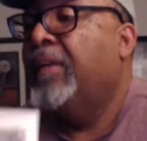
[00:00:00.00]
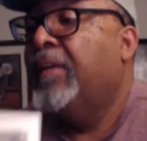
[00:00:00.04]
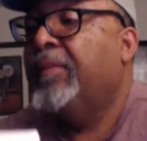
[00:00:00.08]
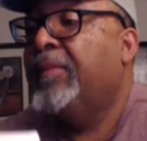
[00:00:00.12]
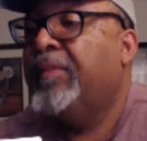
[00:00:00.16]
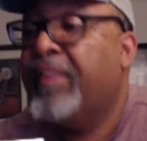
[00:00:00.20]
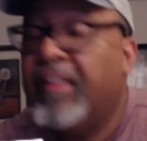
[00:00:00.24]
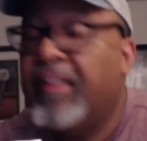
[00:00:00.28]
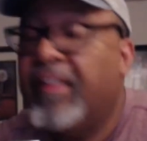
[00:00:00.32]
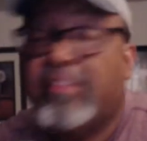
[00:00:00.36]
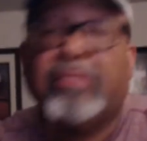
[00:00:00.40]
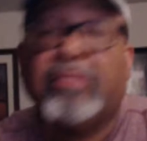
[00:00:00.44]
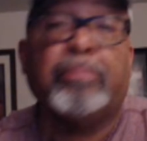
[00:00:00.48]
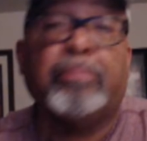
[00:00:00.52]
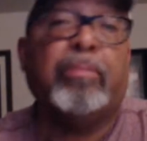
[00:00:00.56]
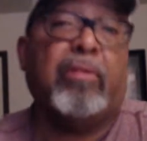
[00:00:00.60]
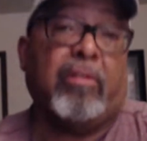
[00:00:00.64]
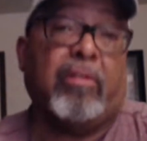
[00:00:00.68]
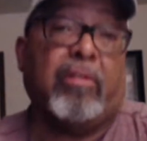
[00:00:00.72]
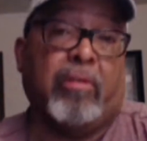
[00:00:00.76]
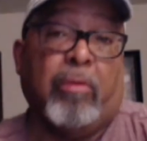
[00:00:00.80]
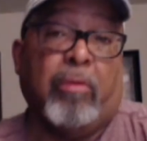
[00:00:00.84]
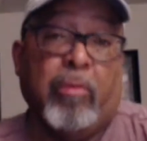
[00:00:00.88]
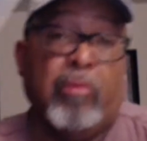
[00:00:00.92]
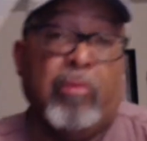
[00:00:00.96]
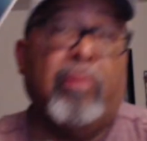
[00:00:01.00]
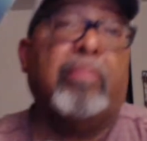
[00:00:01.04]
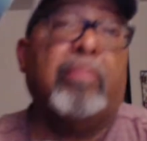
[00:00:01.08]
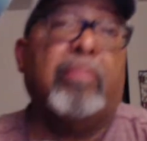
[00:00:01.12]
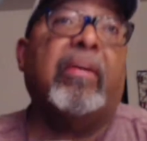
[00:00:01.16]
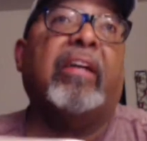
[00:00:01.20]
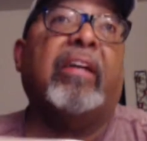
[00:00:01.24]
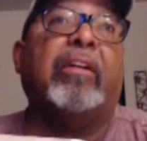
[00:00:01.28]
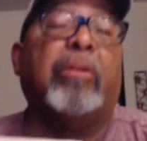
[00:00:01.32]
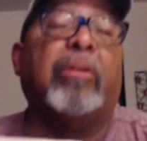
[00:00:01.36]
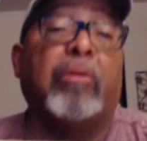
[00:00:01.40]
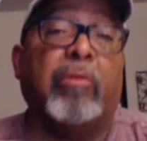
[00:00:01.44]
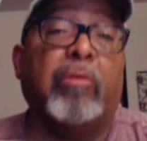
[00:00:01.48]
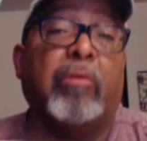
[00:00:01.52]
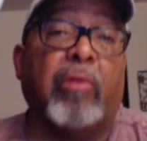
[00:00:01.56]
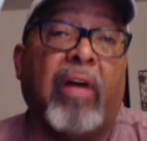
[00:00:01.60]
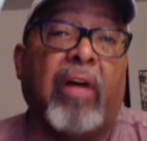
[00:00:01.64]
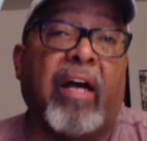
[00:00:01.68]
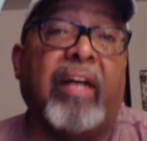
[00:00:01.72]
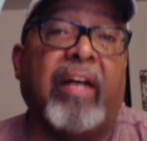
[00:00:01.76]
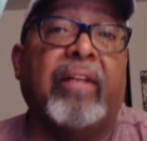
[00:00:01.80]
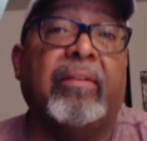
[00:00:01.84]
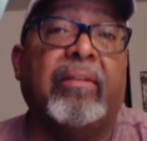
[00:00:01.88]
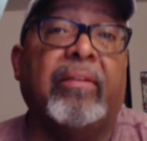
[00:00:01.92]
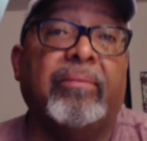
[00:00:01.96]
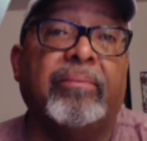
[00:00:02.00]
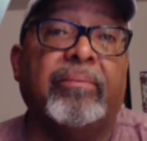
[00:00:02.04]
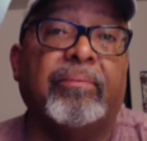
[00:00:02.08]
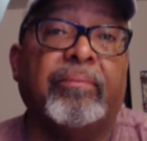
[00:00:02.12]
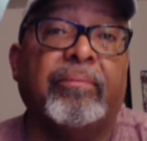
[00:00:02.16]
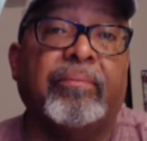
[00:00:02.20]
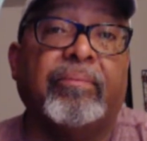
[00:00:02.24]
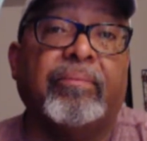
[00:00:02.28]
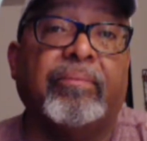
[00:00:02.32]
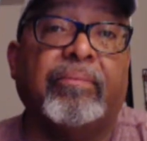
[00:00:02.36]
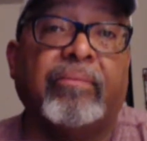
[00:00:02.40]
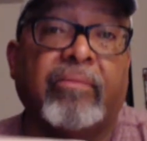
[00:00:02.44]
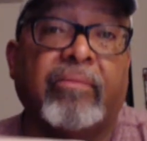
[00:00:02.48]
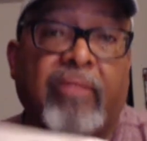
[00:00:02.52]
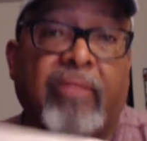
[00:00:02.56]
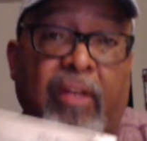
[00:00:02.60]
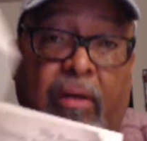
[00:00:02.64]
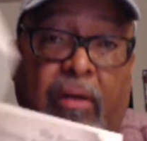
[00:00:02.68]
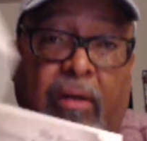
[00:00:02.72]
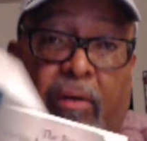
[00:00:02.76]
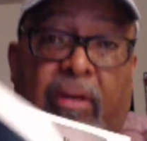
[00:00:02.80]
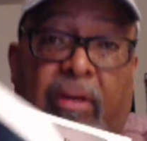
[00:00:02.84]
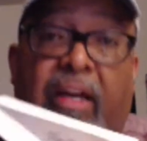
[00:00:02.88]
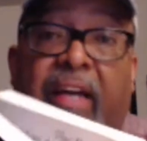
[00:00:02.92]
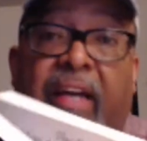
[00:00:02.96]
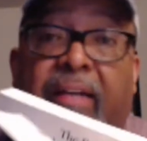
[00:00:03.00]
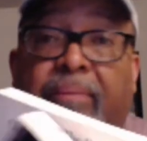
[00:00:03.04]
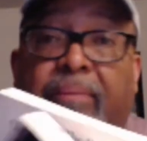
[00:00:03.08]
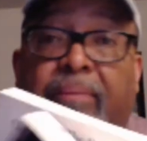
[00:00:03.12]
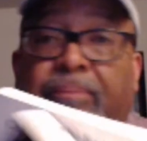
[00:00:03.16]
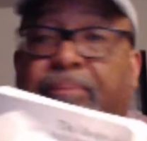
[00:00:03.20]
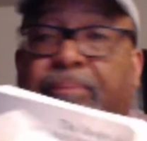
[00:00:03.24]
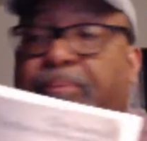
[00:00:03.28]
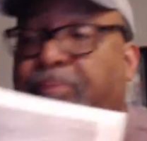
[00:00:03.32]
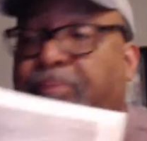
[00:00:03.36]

This book will make you cry. Okay?